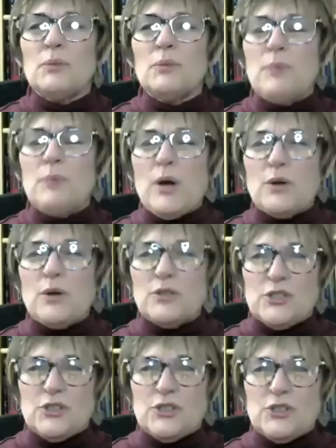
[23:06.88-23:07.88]
poster
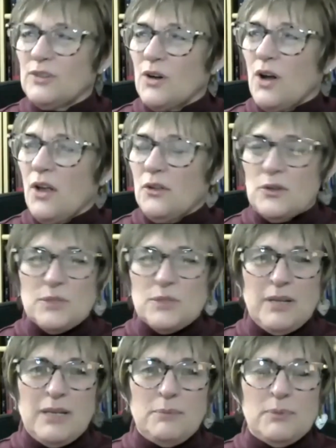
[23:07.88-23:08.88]
child for all of those
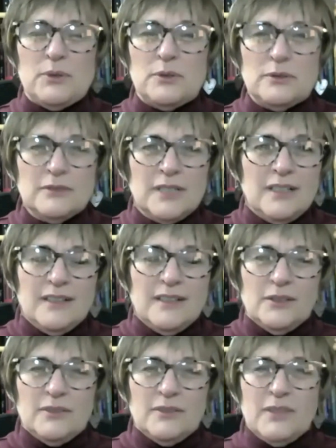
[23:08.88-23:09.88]
people
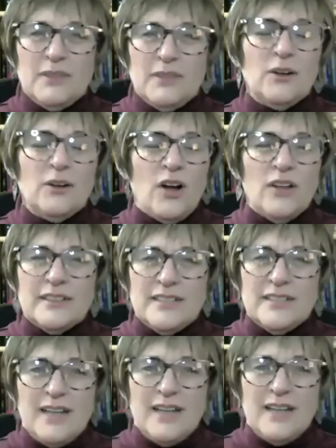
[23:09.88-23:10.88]
that we hear all the
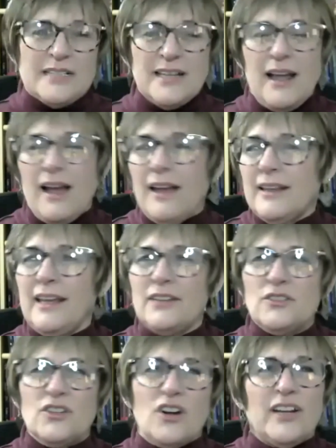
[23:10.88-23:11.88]
time that say, I
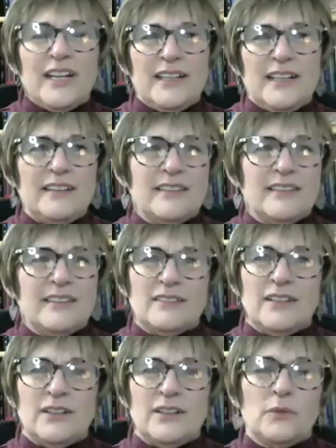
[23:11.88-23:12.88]
can't draw anything,
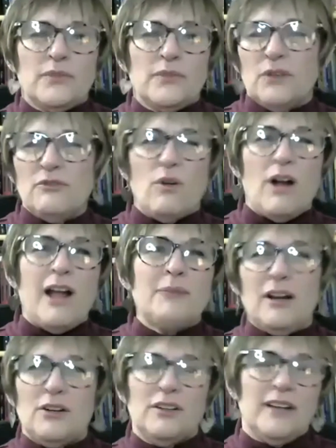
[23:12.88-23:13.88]
therefore I'm
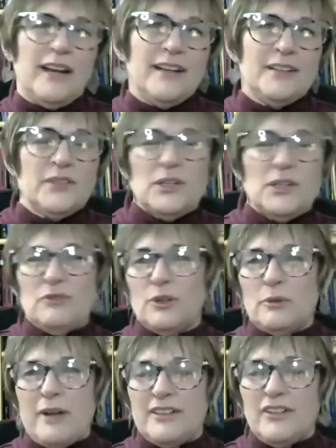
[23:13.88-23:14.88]
not creative, therefore
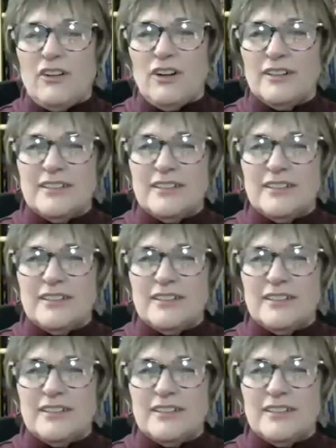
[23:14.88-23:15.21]
I'm not an artist.